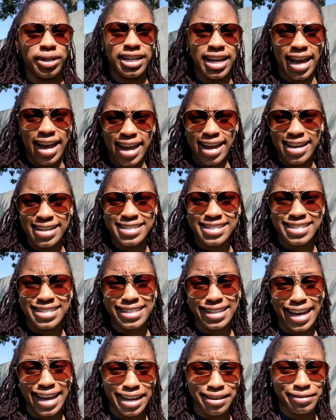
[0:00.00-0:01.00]
days,
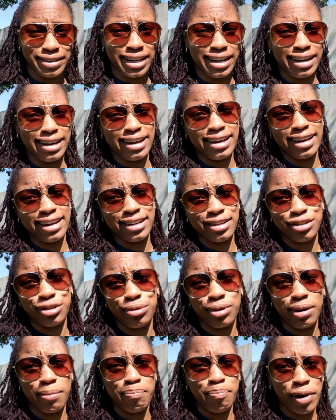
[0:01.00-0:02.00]
slaving and doing
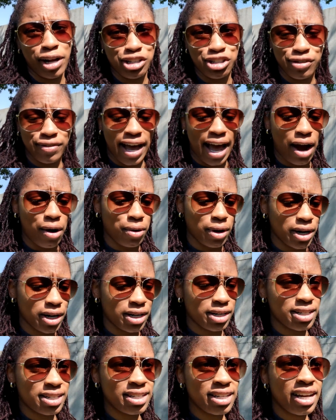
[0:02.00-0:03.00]
a bunch of
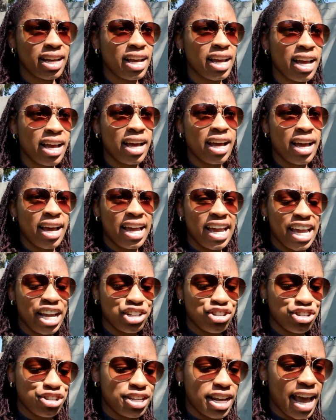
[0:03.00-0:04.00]
hours
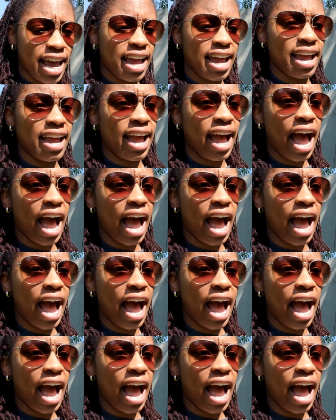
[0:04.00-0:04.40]
each day.